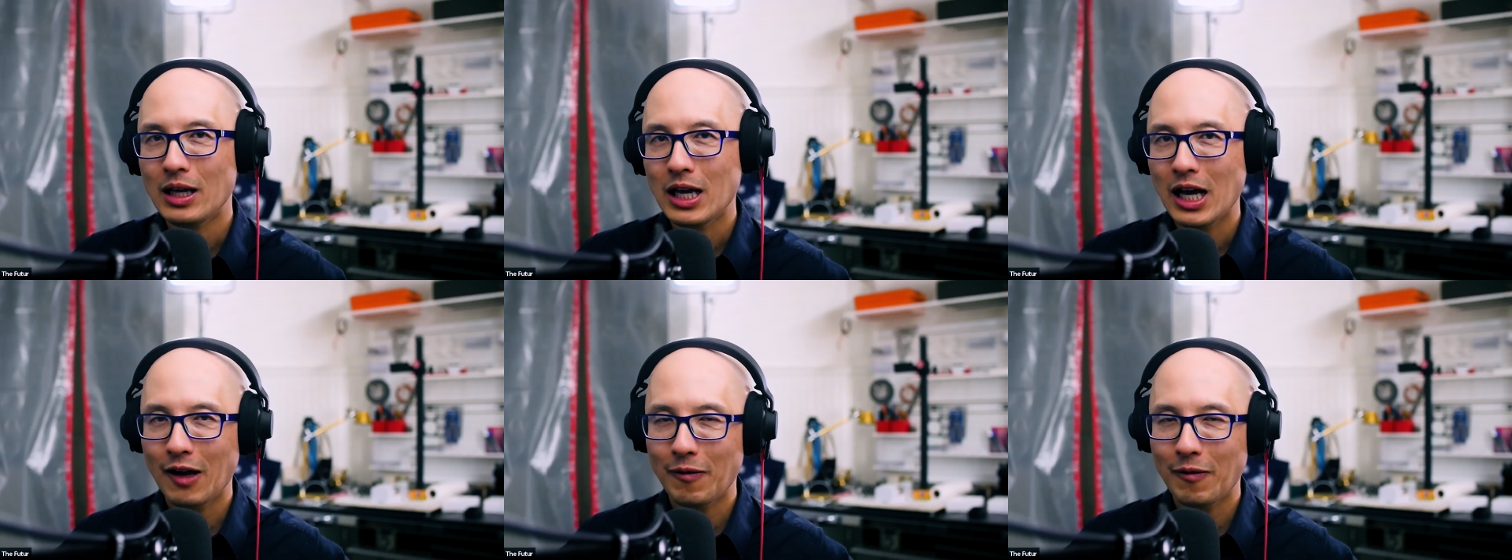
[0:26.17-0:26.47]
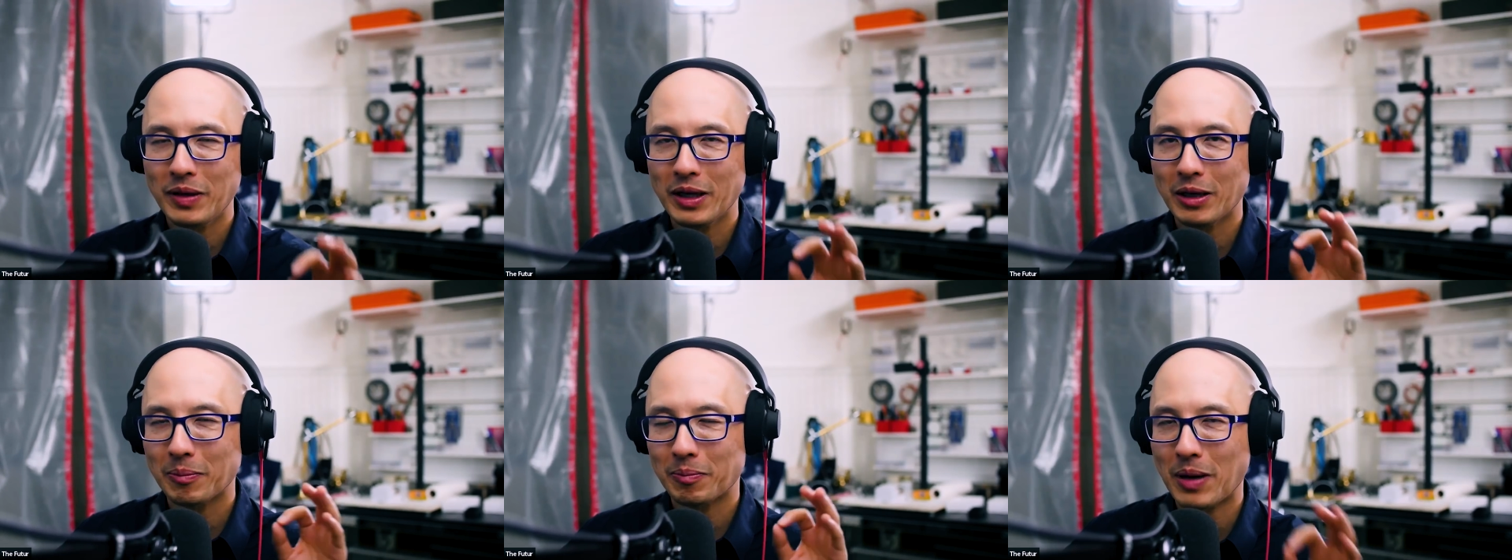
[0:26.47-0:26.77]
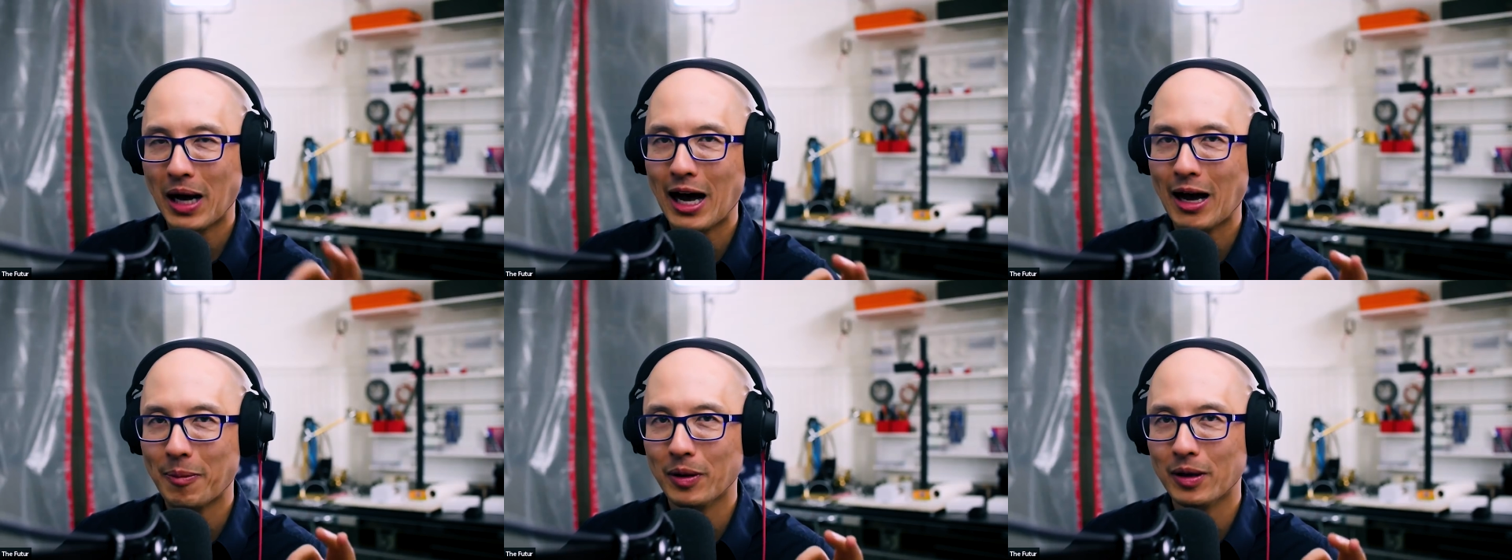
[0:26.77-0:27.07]
of being
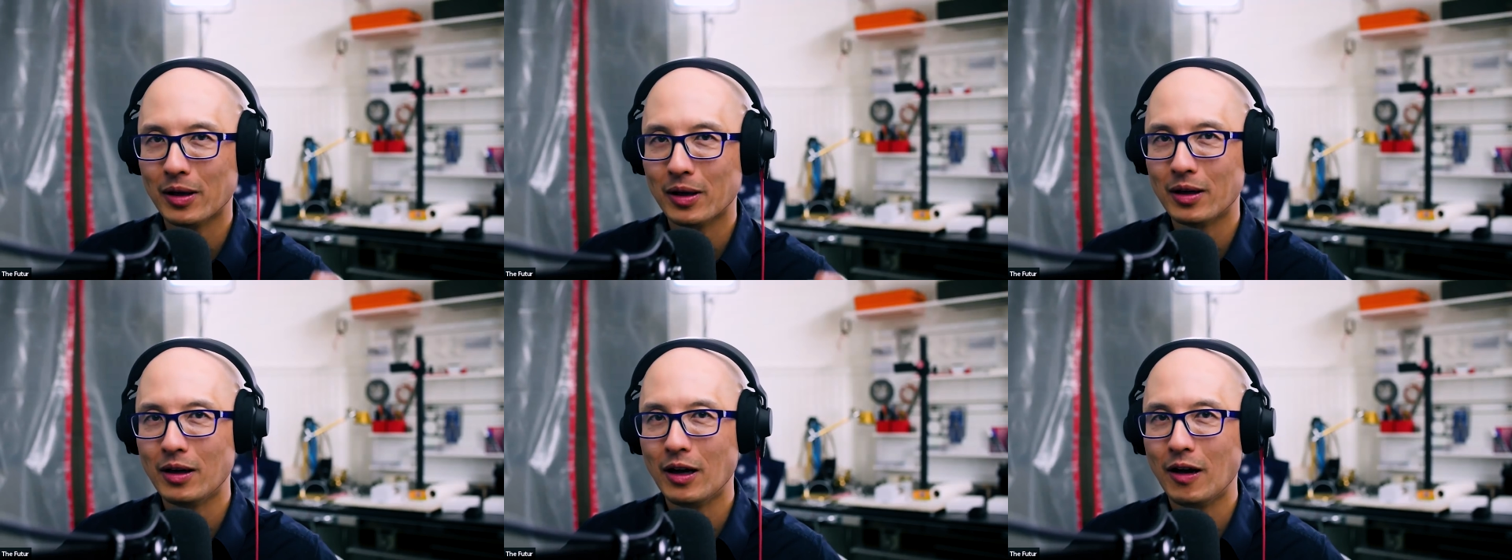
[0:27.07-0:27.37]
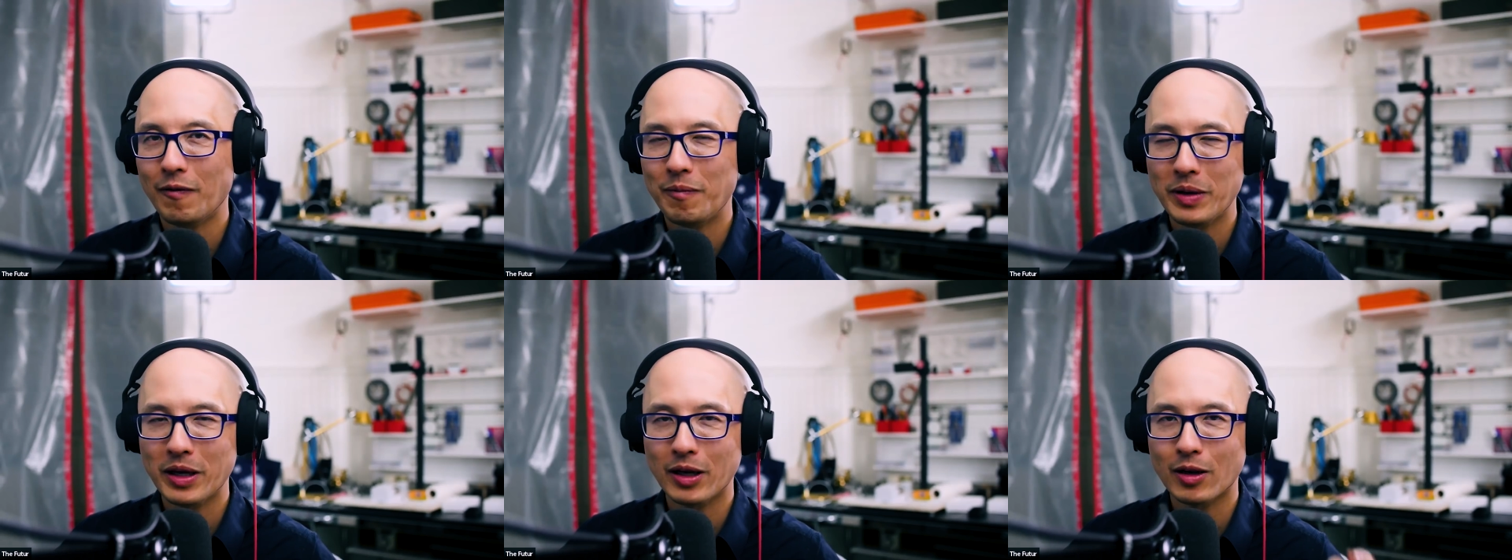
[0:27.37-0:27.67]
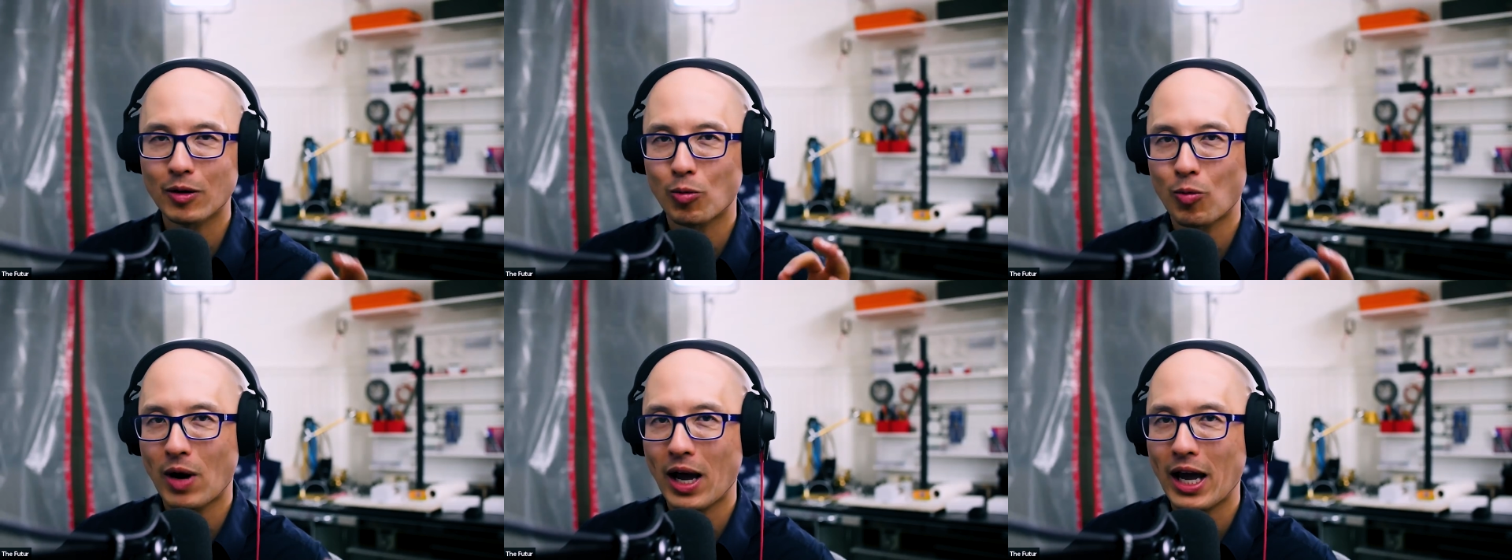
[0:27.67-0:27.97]
popular, of
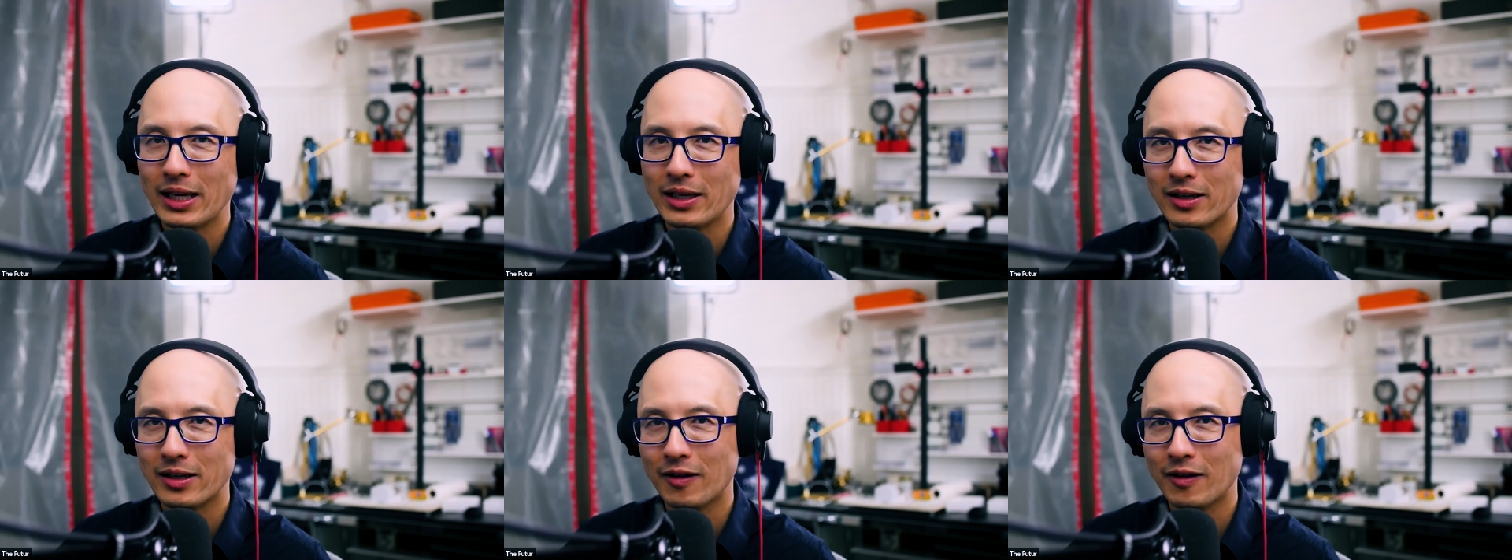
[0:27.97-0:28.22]
being right,